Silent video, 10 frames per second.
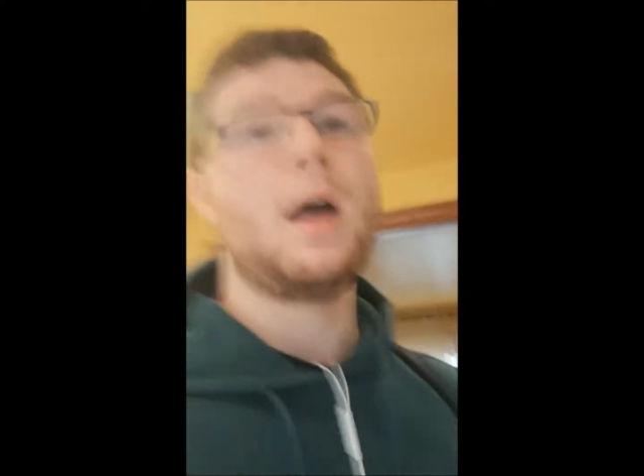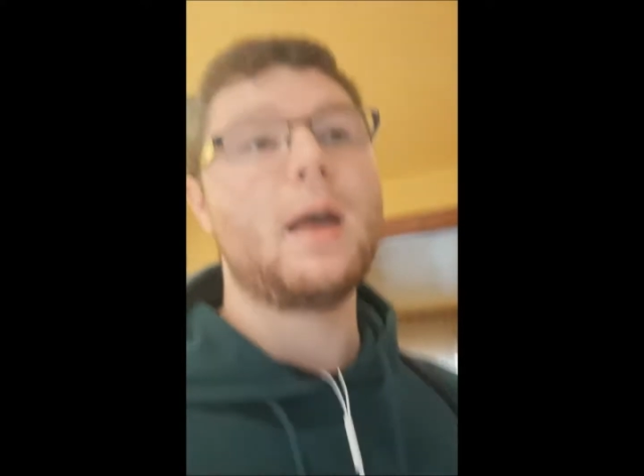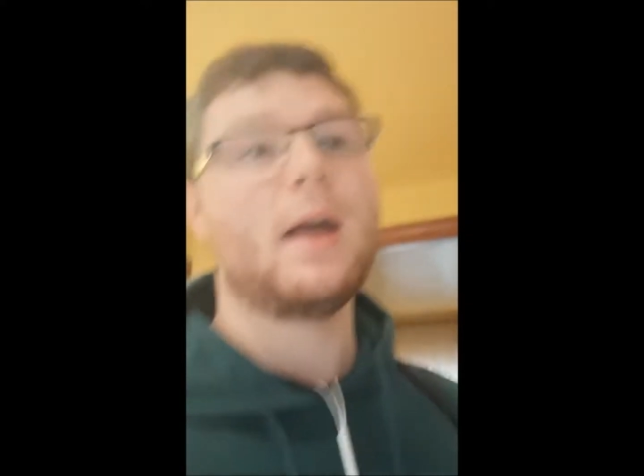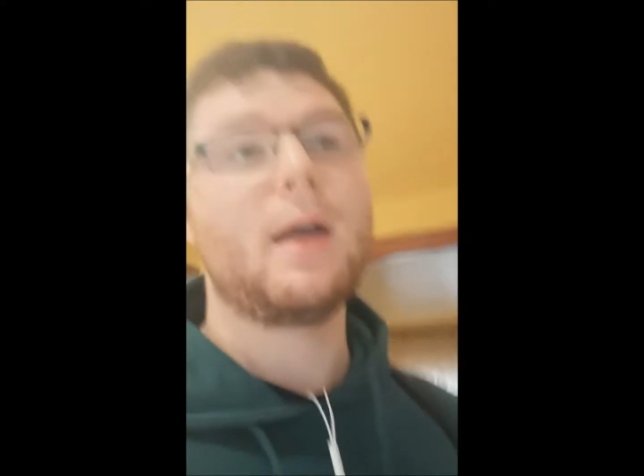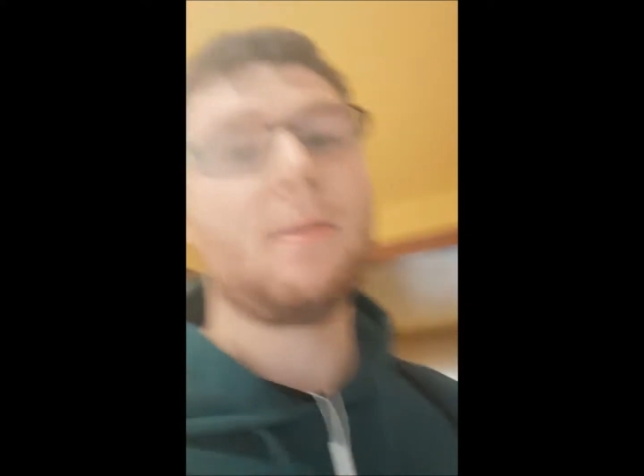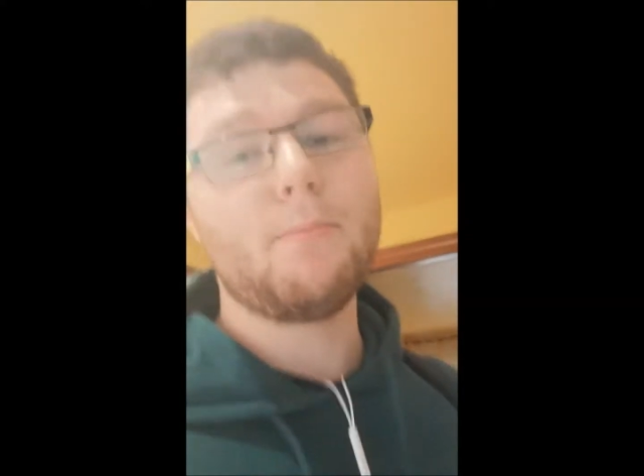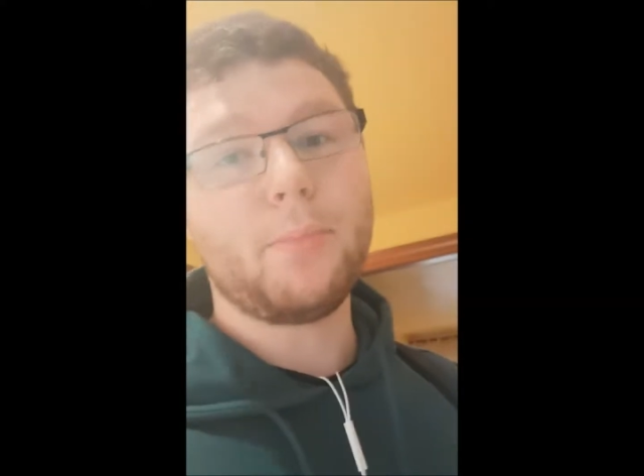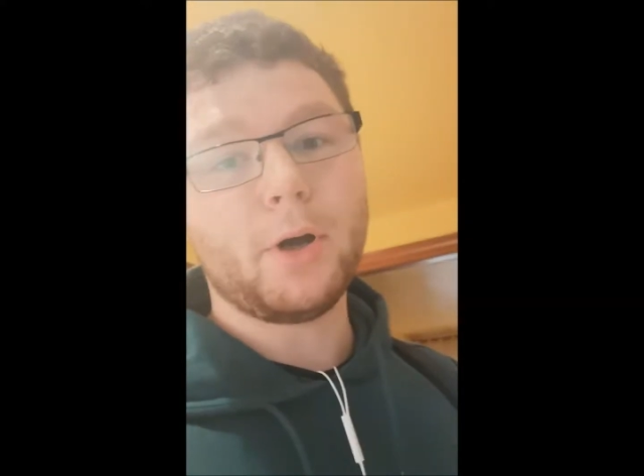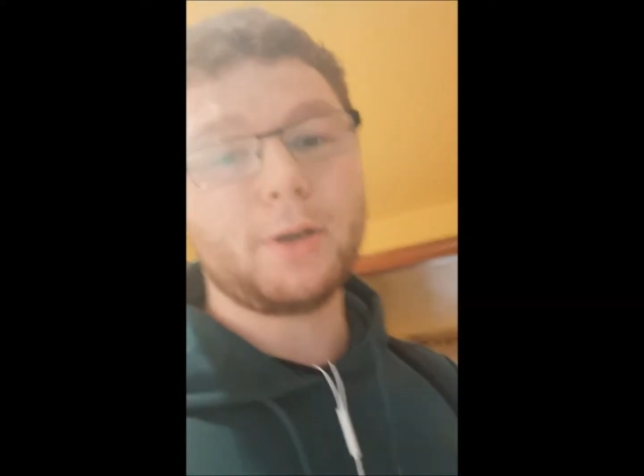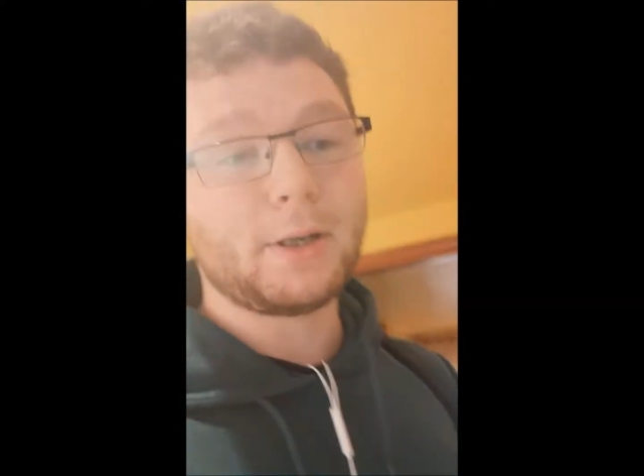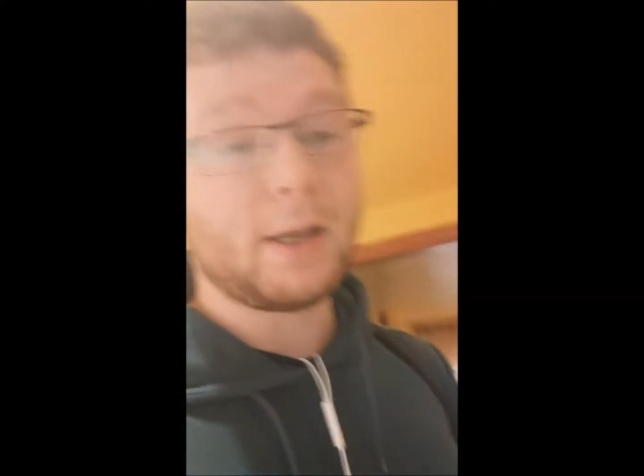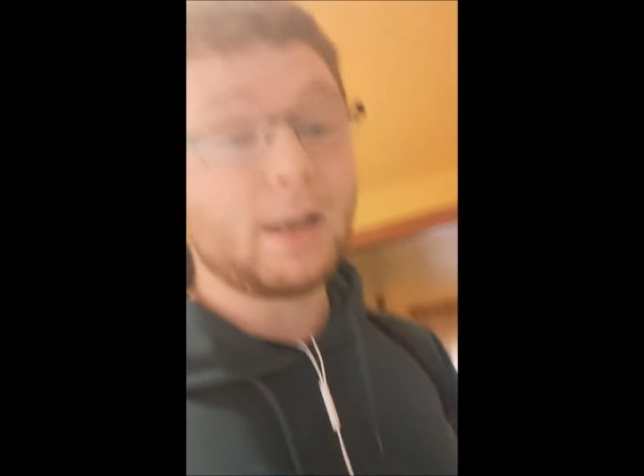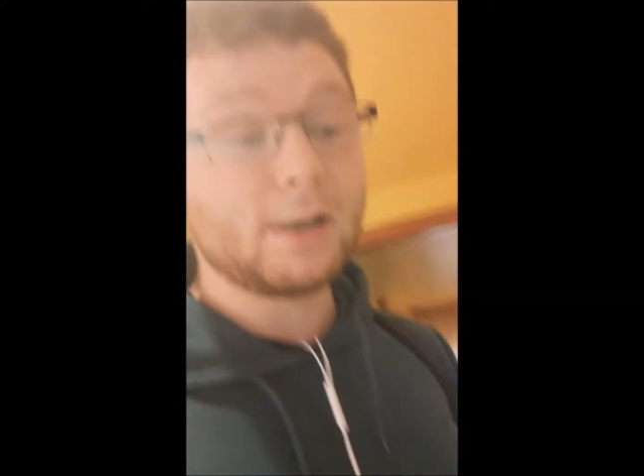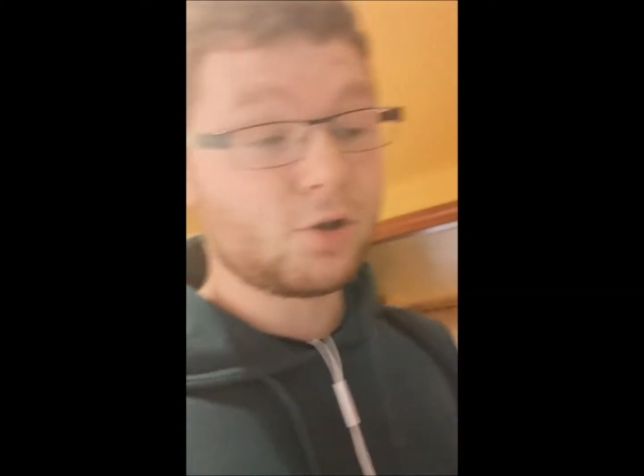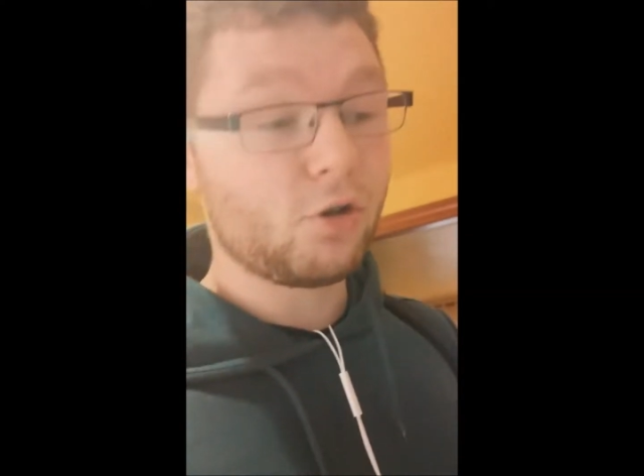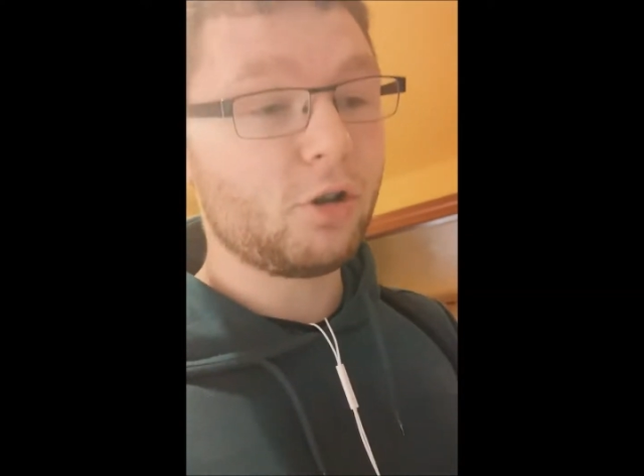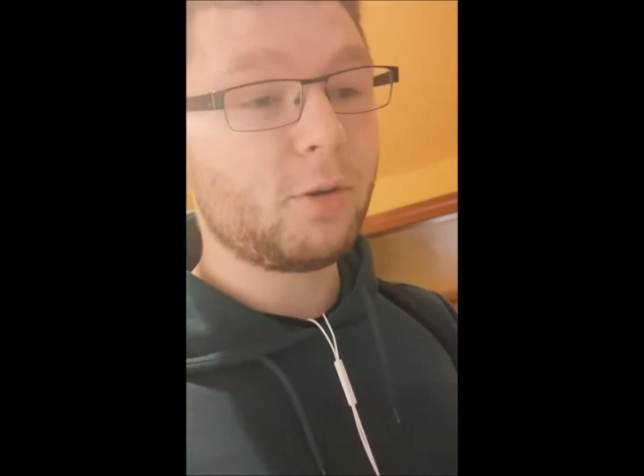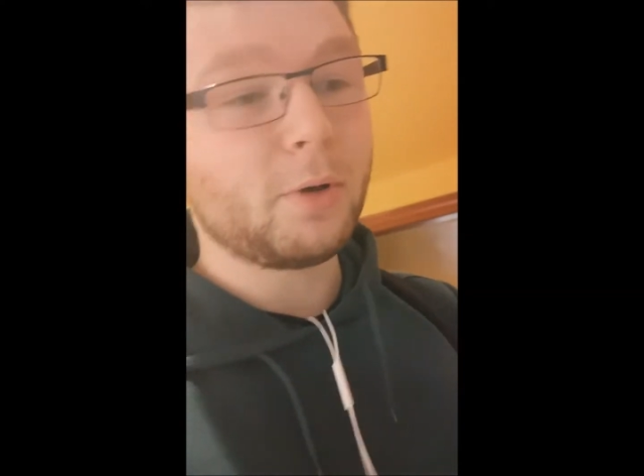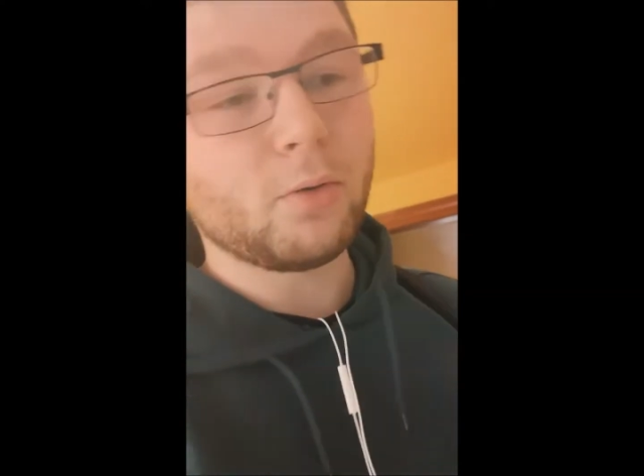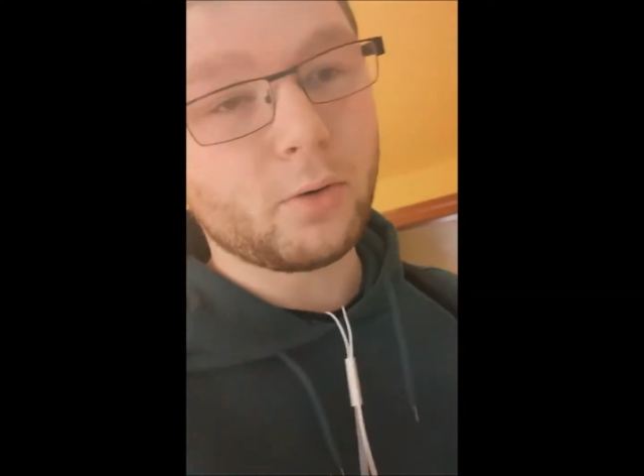But it is good to
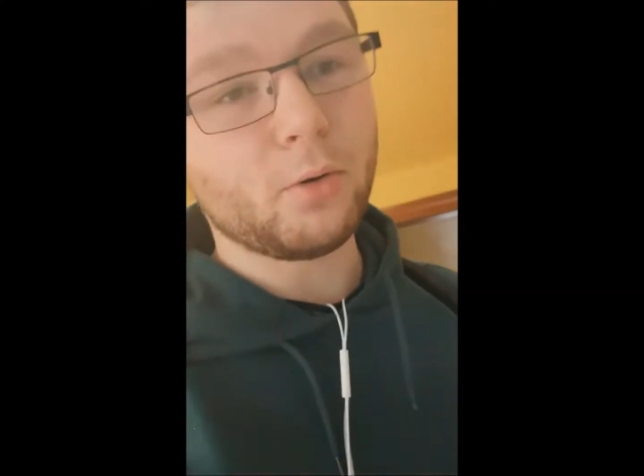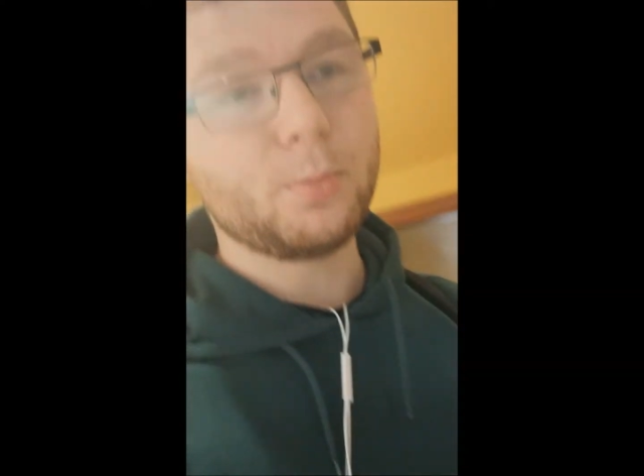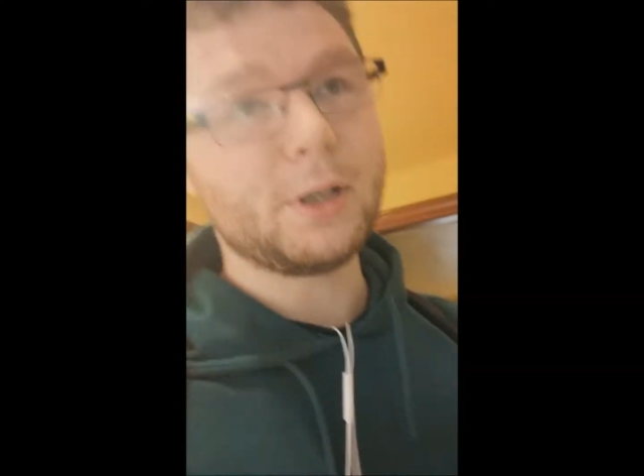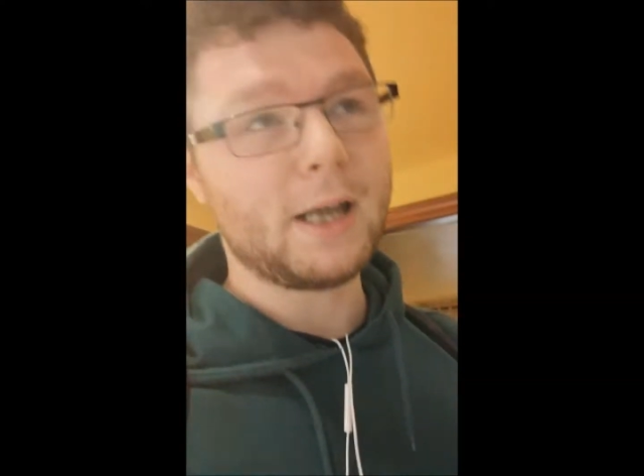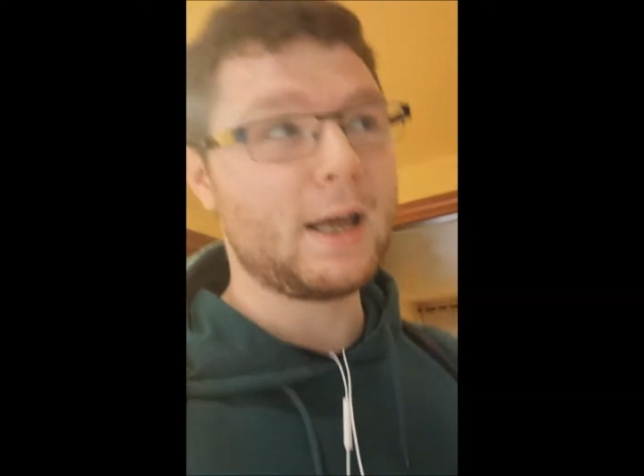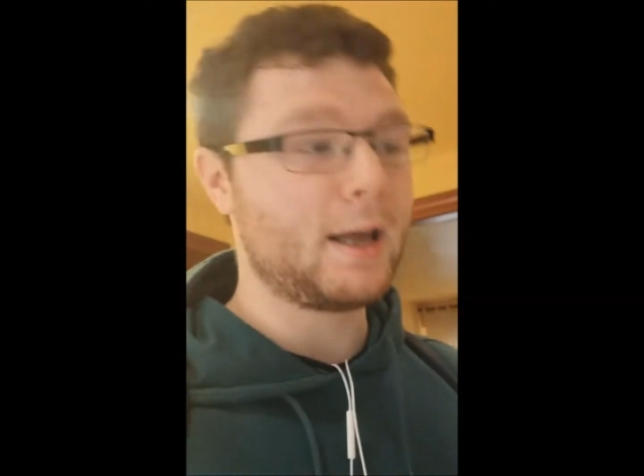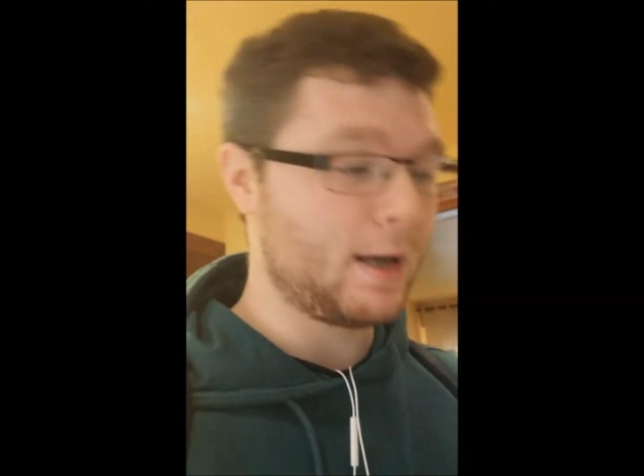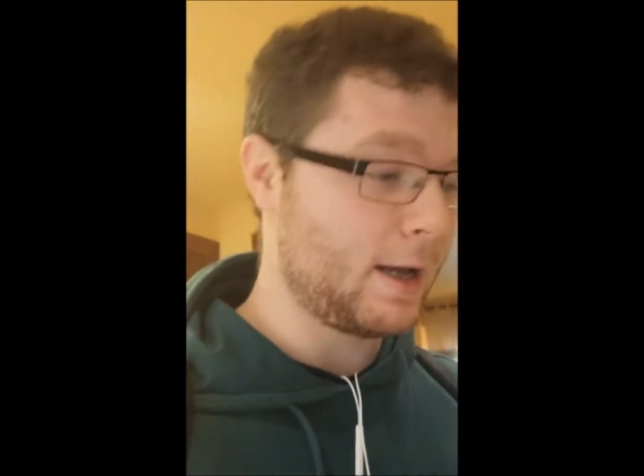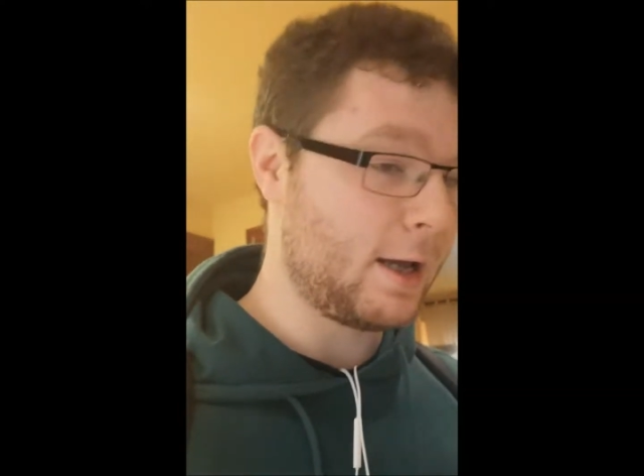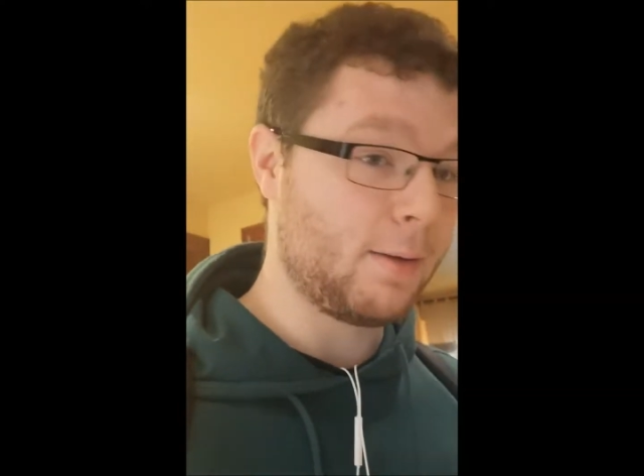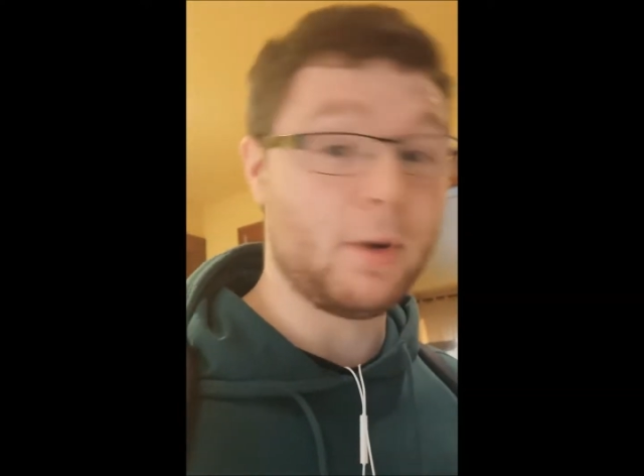be going home today.